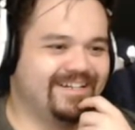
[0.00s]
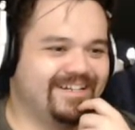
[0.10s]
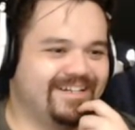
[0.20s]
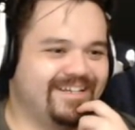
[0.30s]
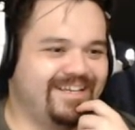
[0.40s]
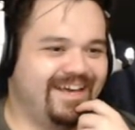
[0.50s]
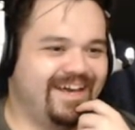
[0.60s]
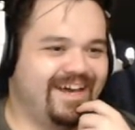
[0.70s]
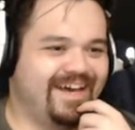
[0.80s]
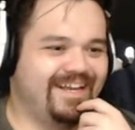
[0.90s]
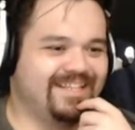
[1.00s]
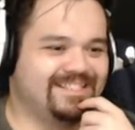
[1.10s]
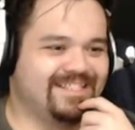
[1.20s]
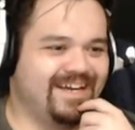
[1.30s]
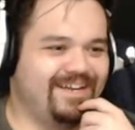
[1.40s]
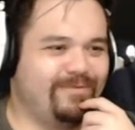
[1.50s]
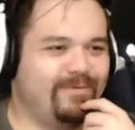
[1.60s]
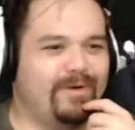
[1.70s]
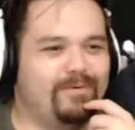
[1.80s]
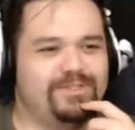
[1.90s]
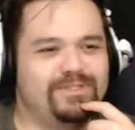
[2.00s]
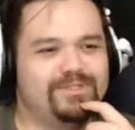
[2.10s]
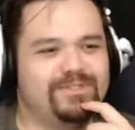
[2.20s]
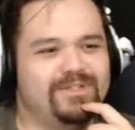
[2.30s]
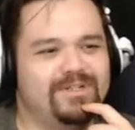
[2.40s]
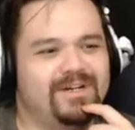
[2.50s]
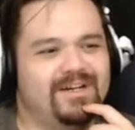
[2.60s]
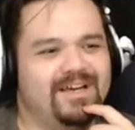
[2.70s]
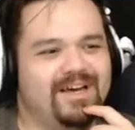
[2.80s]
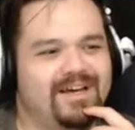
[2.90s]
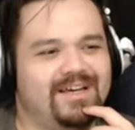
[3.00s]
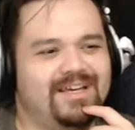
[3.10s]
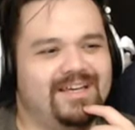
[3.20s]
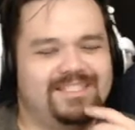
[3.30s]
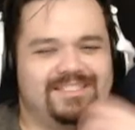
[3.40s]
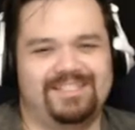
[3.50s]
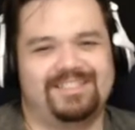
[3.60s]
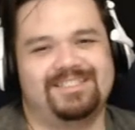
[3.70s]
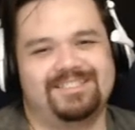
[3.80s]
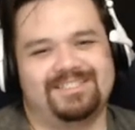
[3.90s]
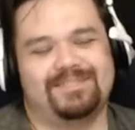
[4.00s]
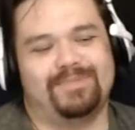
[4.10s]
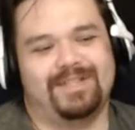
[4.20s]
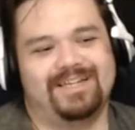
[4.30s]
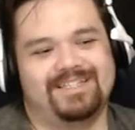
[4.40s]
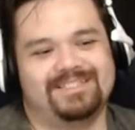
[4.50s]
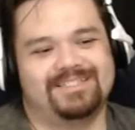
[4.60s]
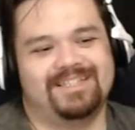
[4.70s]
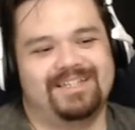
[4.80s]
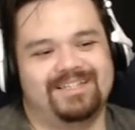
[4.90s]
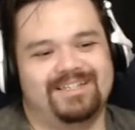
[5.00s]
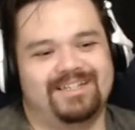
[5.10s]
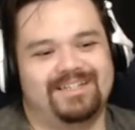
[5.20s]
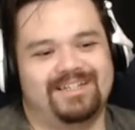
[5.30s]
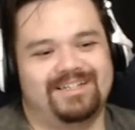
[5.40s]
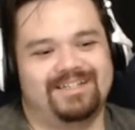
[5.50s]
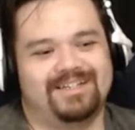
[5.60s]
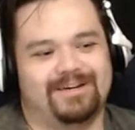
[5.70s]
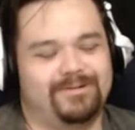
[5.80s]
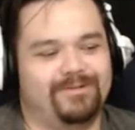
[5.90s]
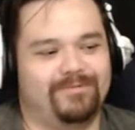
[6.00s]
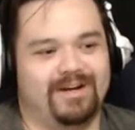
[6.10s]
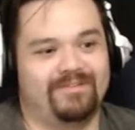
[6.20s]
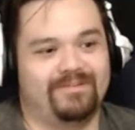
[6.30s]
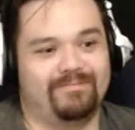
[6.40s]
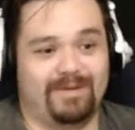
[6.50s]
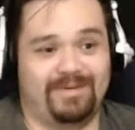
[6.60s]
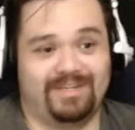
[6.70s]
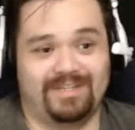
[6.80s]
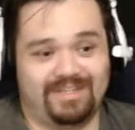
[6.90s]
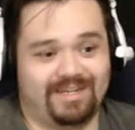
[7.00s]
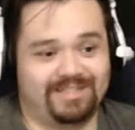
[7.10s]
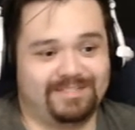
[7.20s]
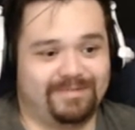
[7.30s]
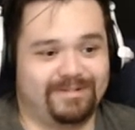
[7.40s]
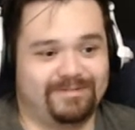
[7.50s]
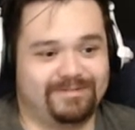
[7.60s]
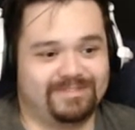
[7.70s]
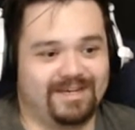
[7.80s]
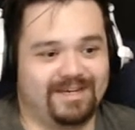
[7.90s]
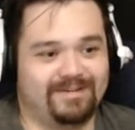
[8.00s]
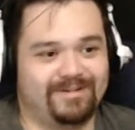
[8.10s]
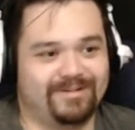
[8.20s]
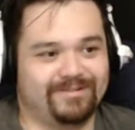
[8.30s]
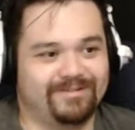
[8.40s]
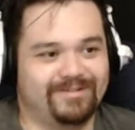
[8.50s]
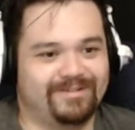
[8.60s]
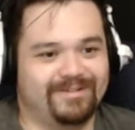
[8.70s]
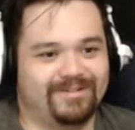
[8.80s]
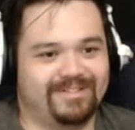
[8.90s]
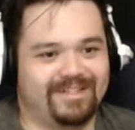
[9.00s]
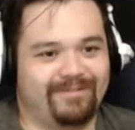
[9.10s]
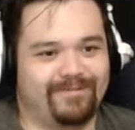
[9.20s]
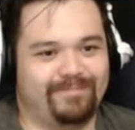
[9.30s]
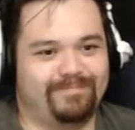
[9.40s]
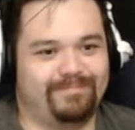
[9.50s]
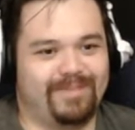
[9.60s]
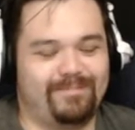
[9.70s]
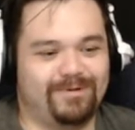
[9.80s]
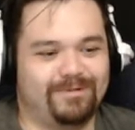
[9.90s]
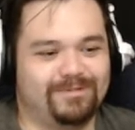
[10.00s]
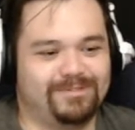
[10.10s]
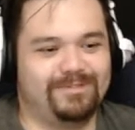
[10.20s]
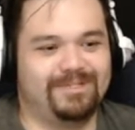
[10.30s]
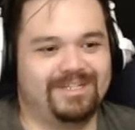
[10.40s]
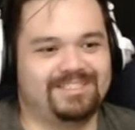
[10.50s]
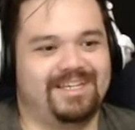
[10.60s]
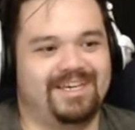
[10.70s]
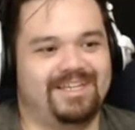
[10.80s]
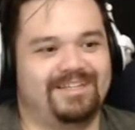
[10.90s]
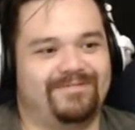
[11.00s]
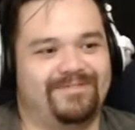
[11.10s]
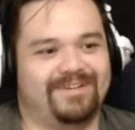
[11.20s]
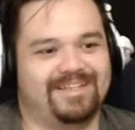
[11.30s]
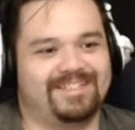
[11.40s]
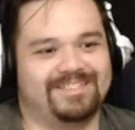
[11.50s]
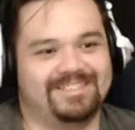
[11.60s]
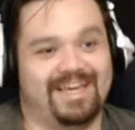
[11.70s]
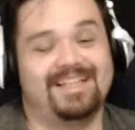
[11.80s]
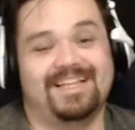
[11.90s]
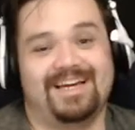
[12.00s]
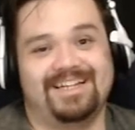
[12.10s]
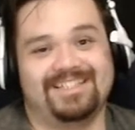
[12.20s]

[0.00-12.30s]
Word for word: Yeah, that's kind of why would you is this is this a place in uh I don't know wherever, maybe India I suppose? I don't know. Like where people do this in the freaking daylight.